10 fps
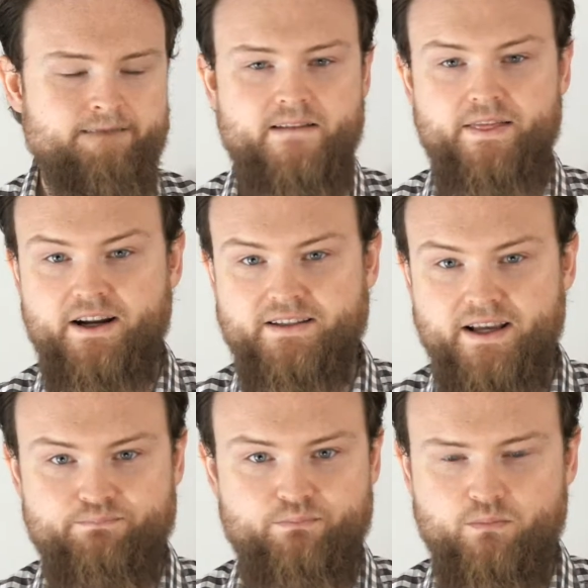Then I
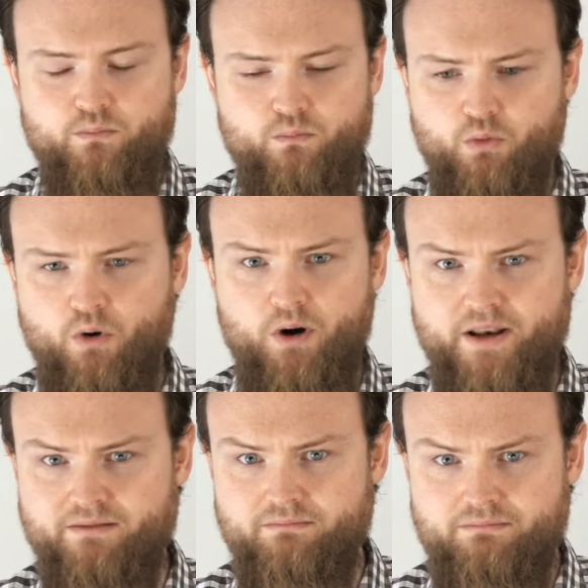say, "Well, what
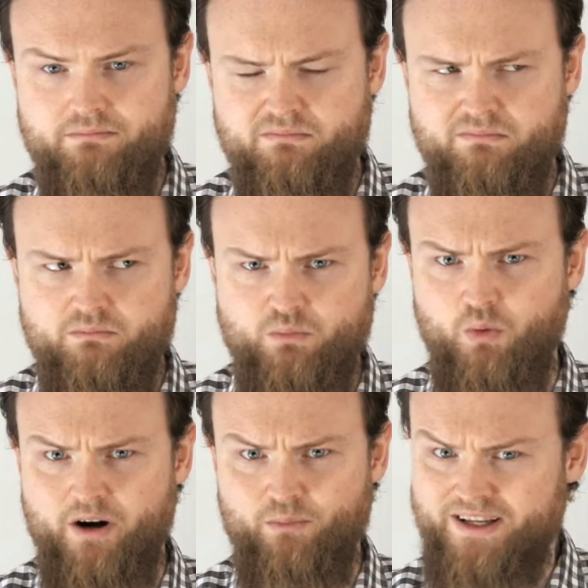
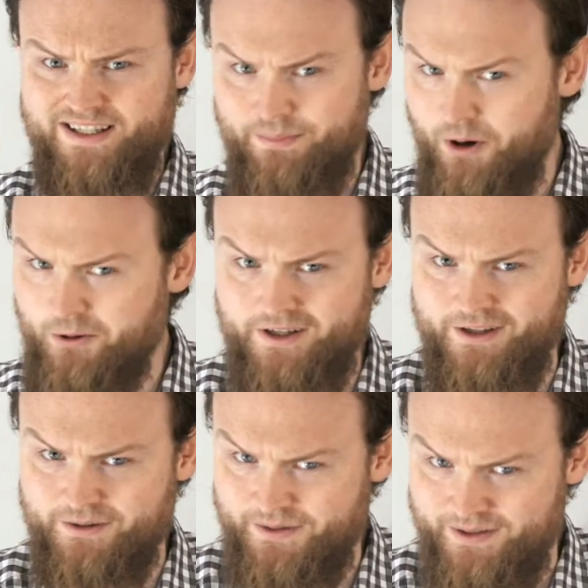one was I supposed to
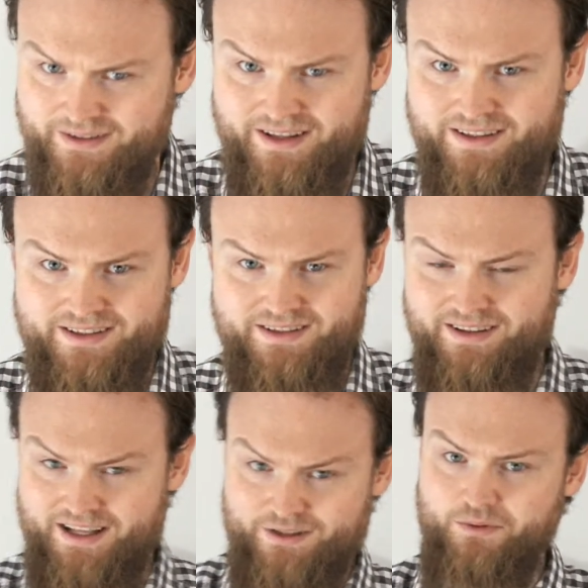use?"
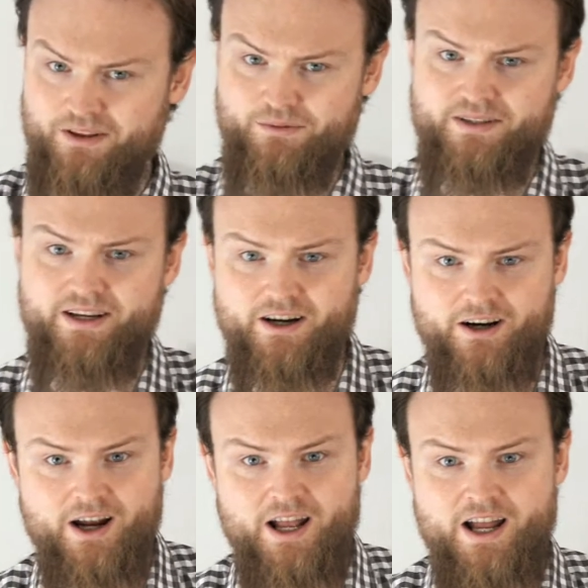That's the one that was
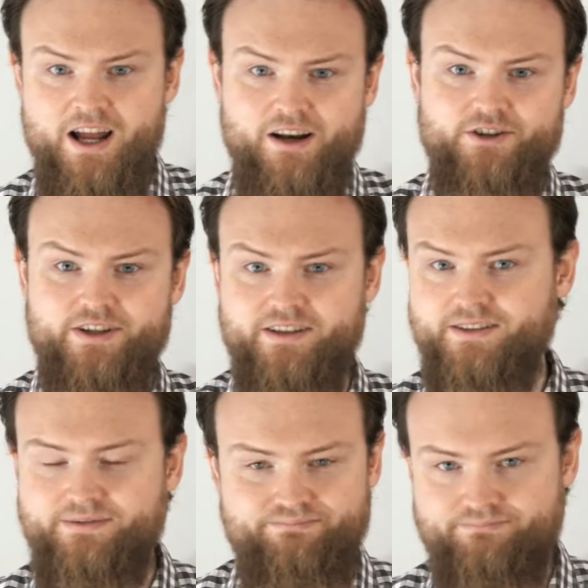there. And
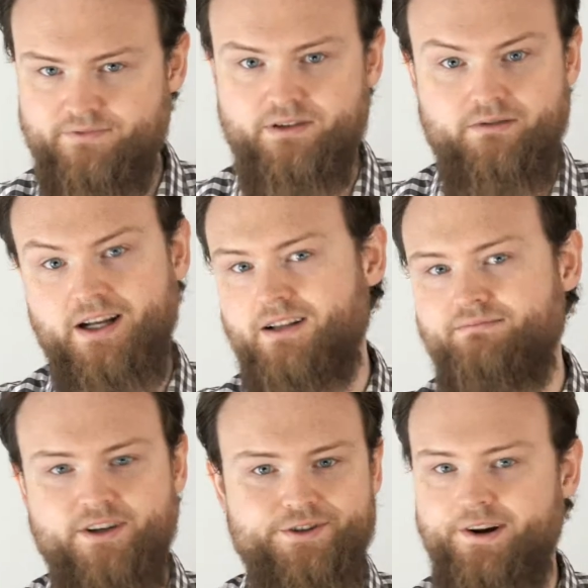she's, "Well,
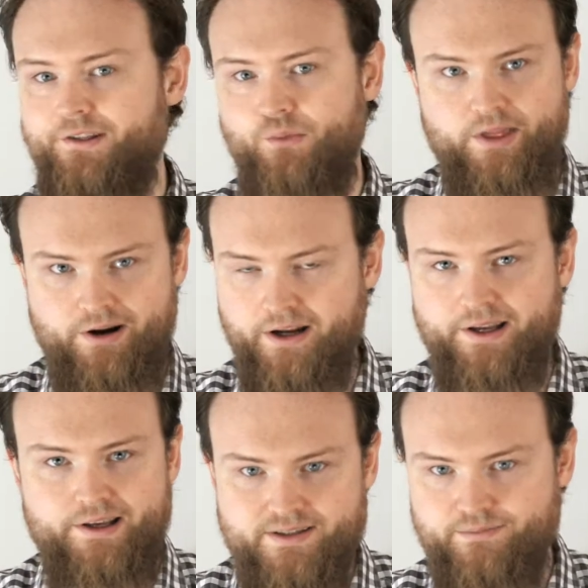there's another one there, I
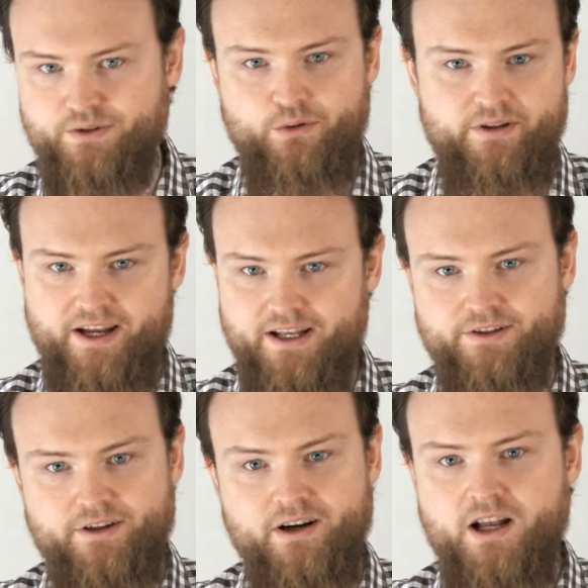guess," was sort of the answer.